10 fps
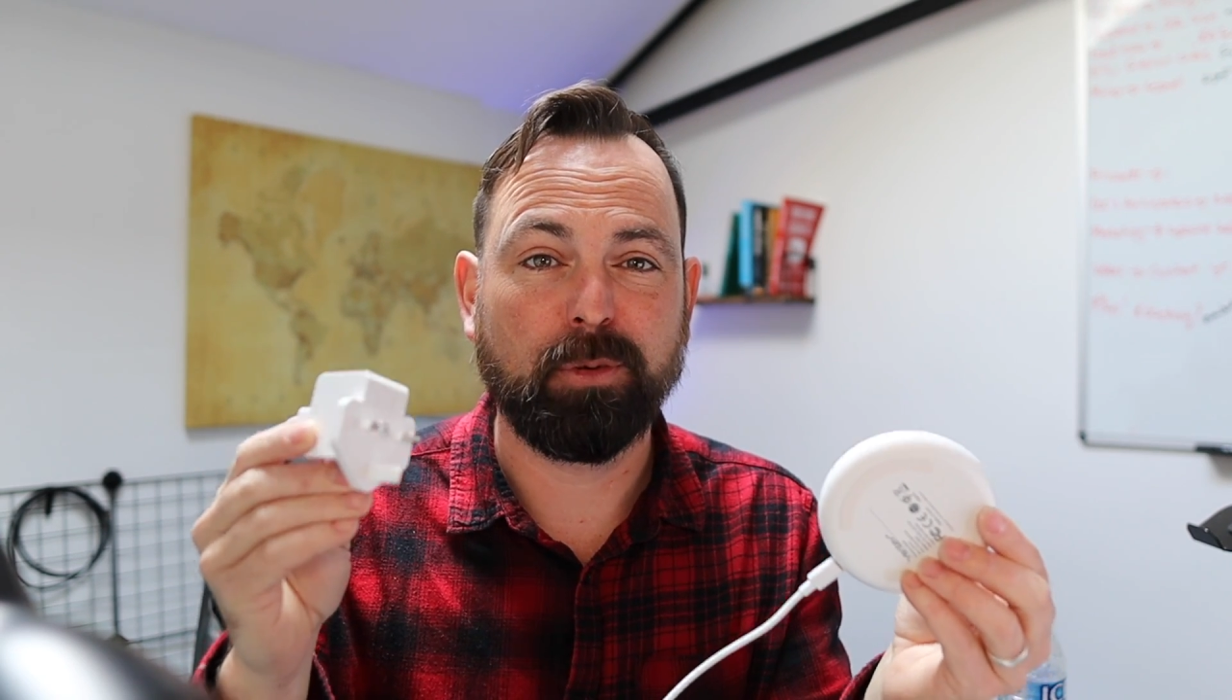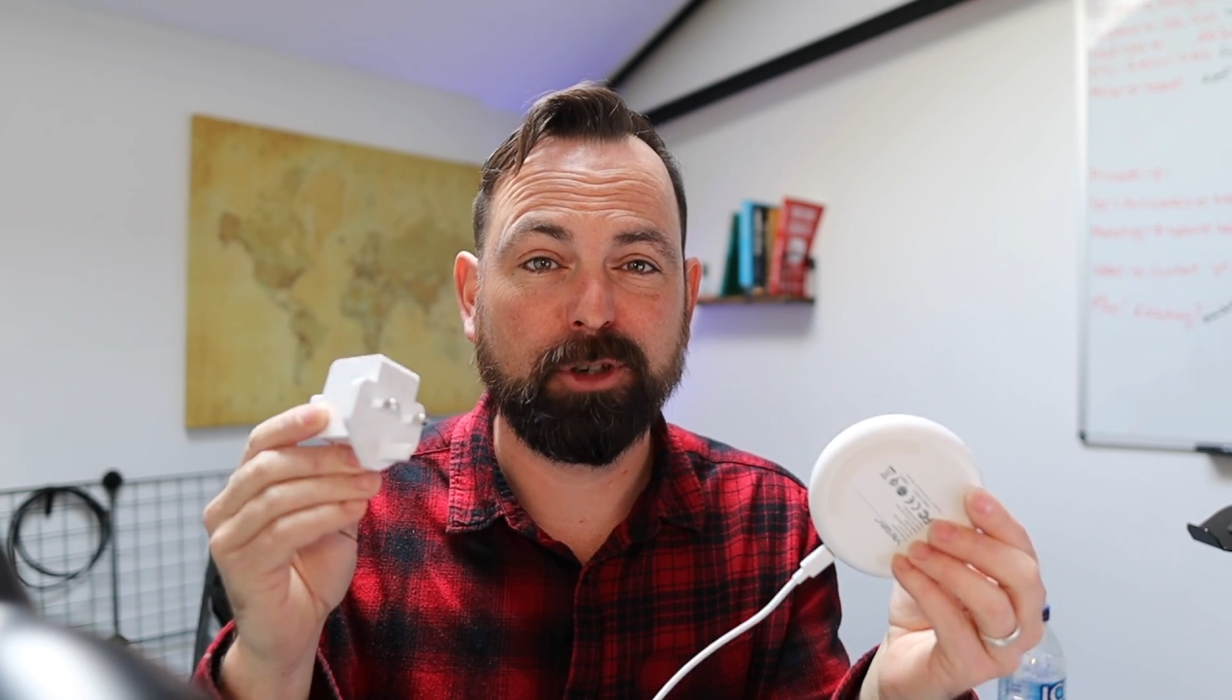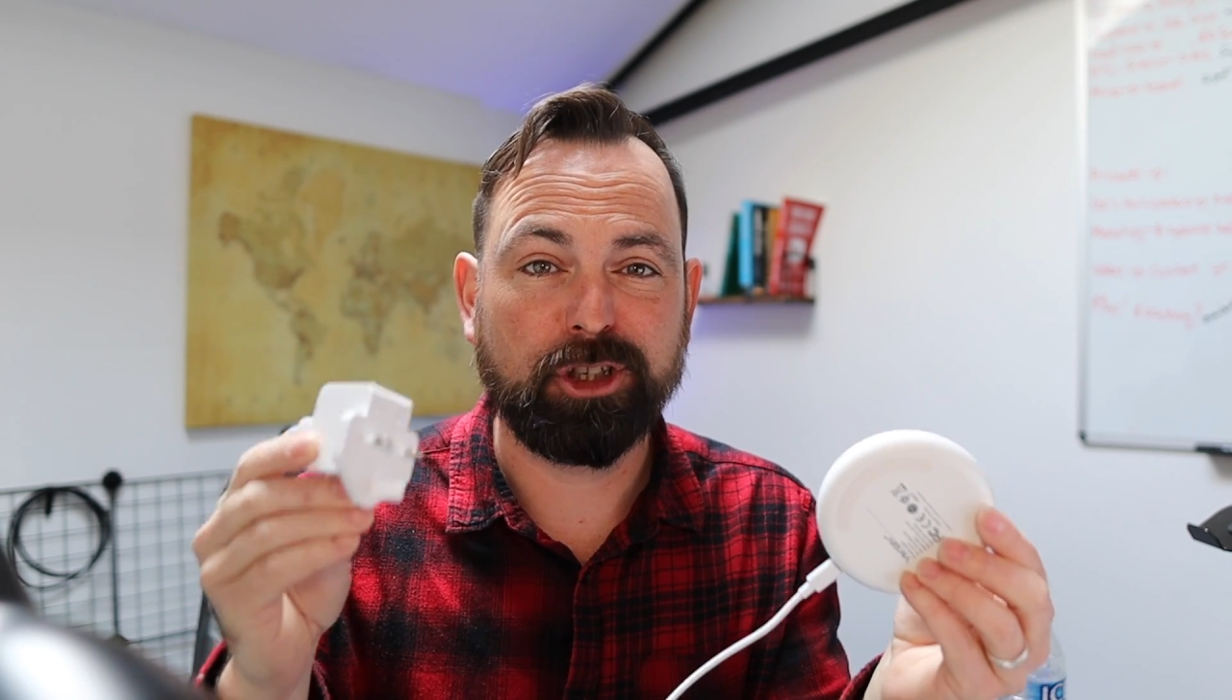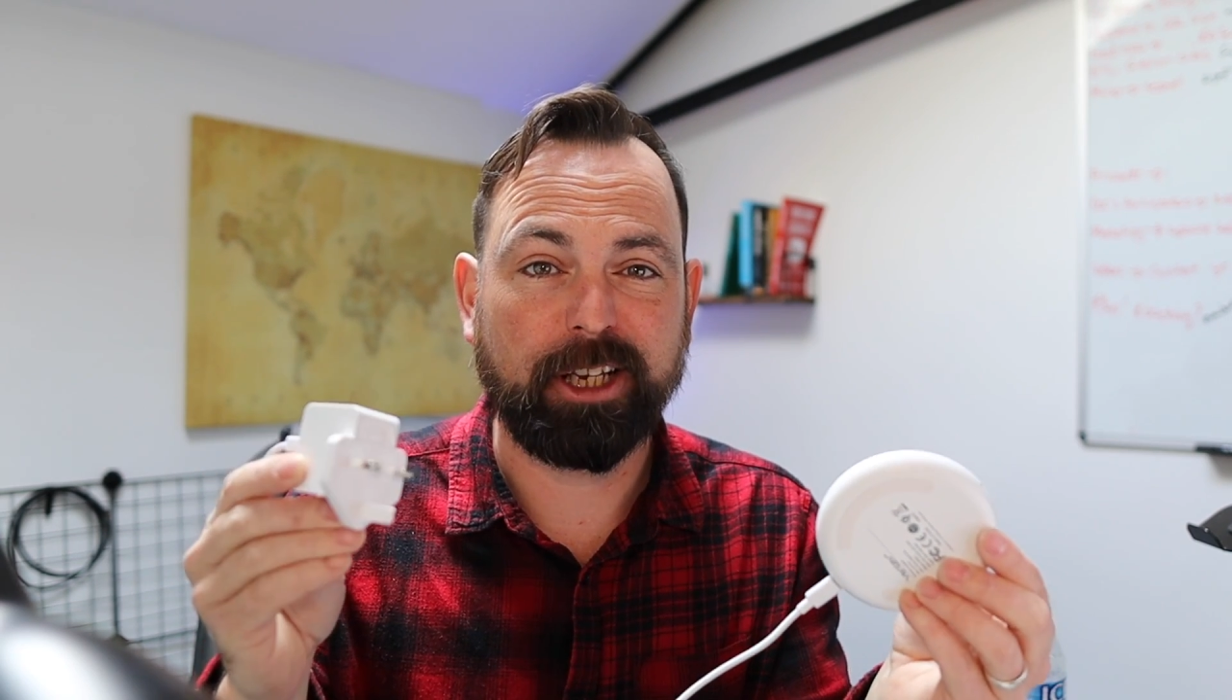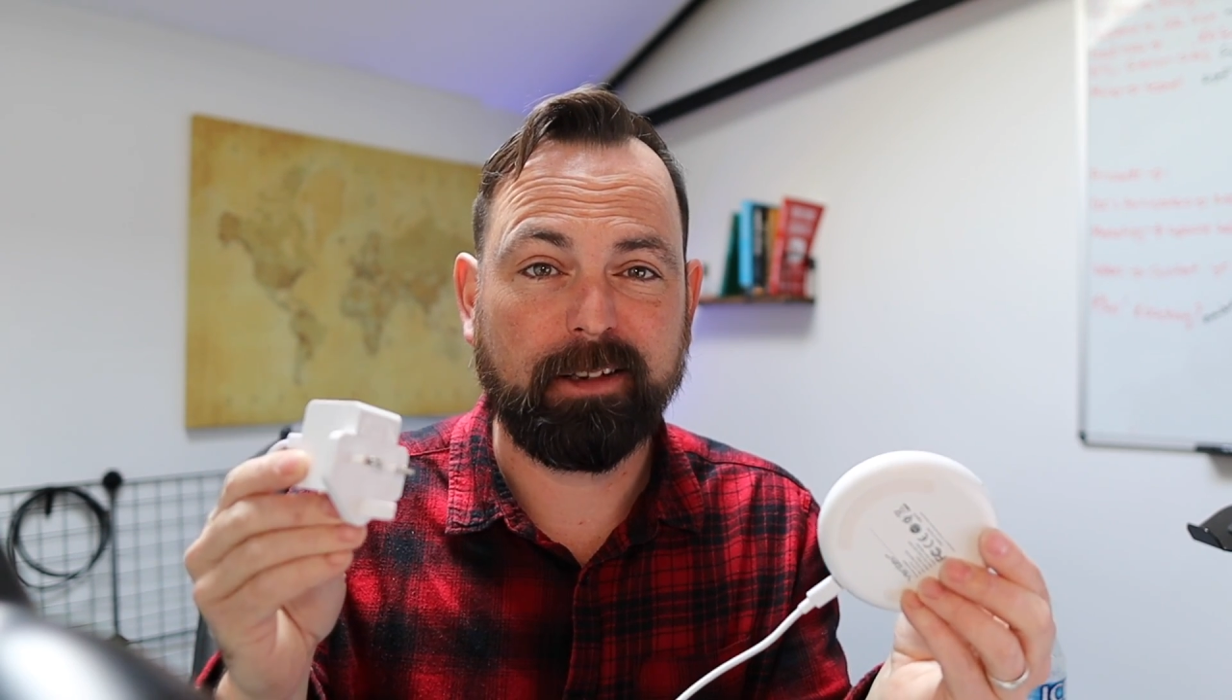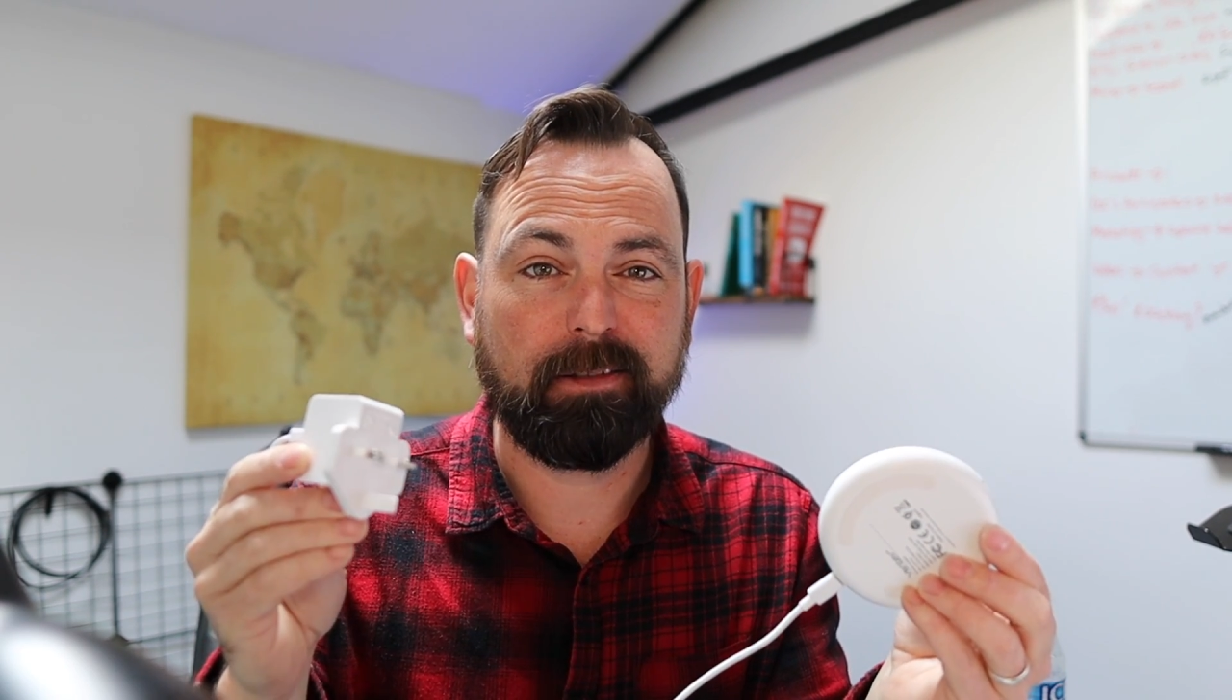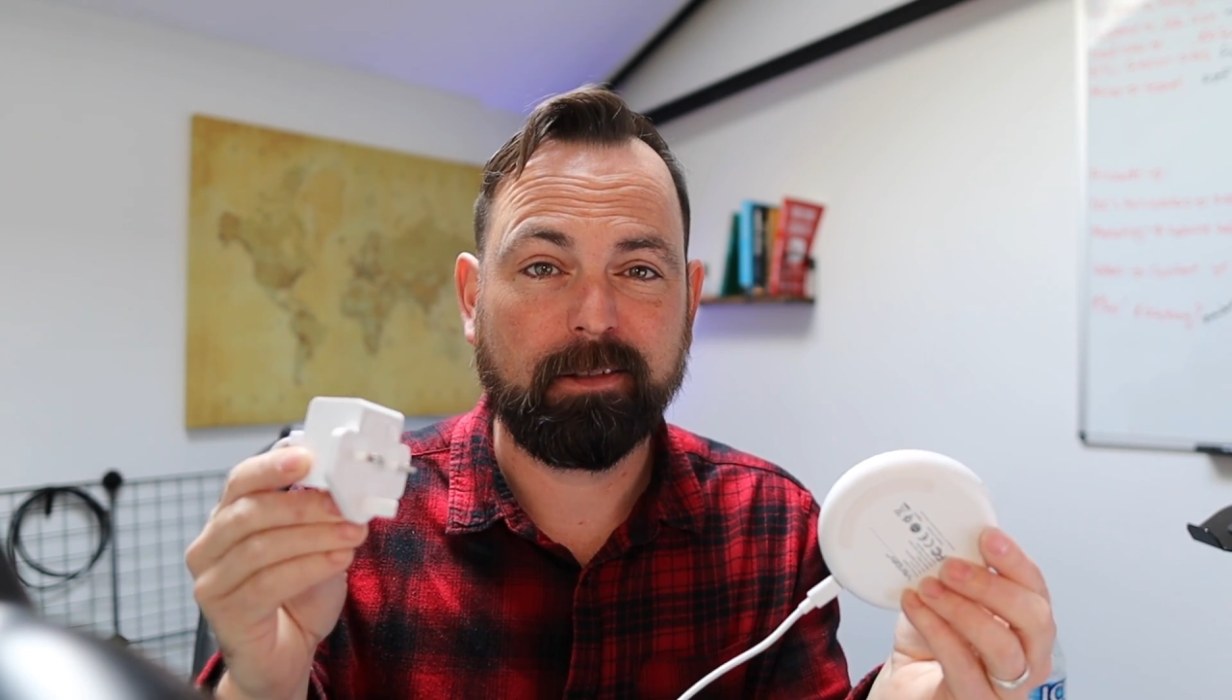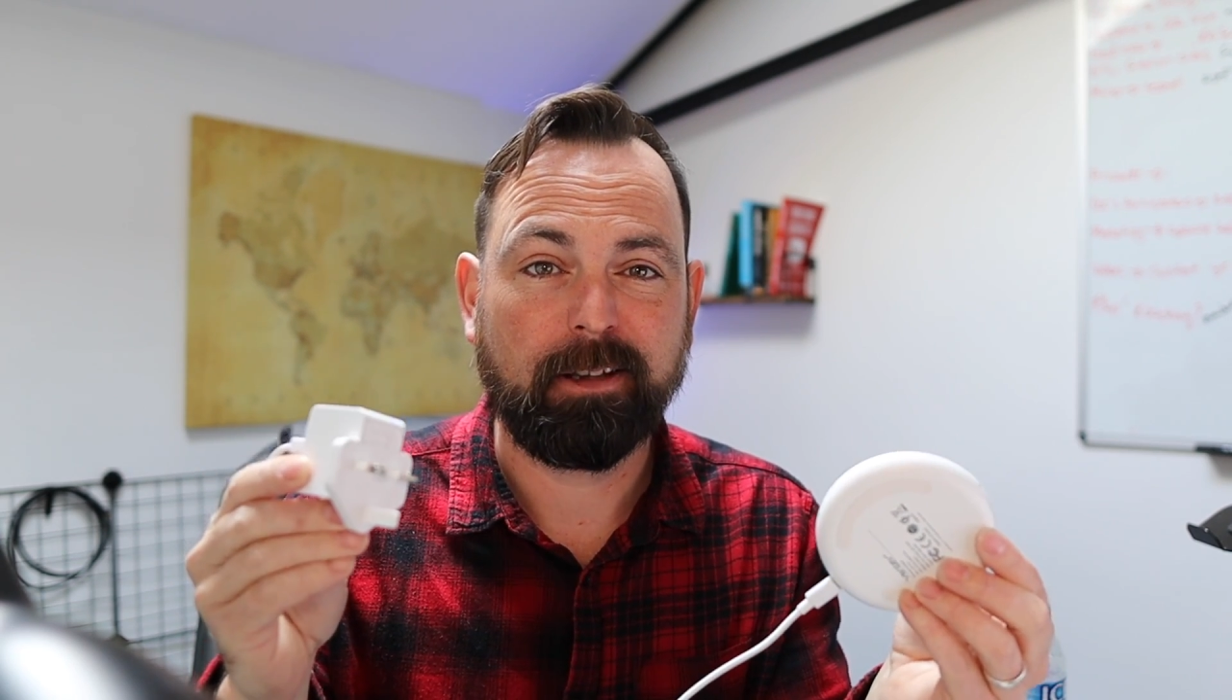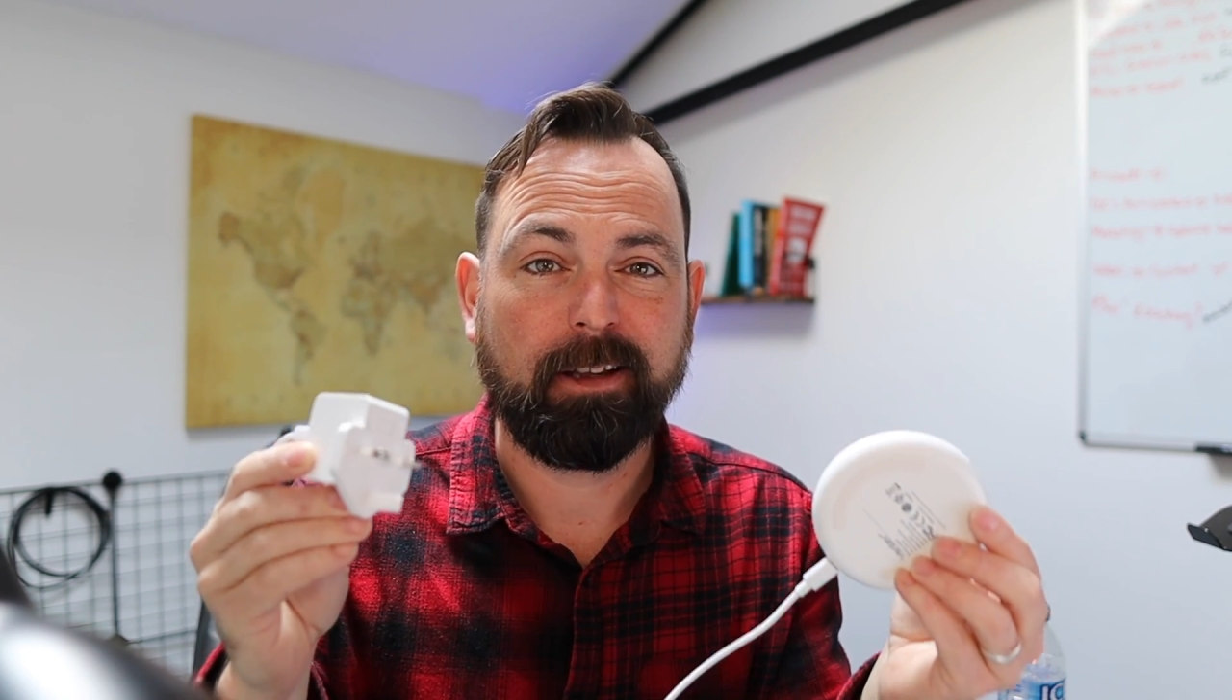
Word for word: a machine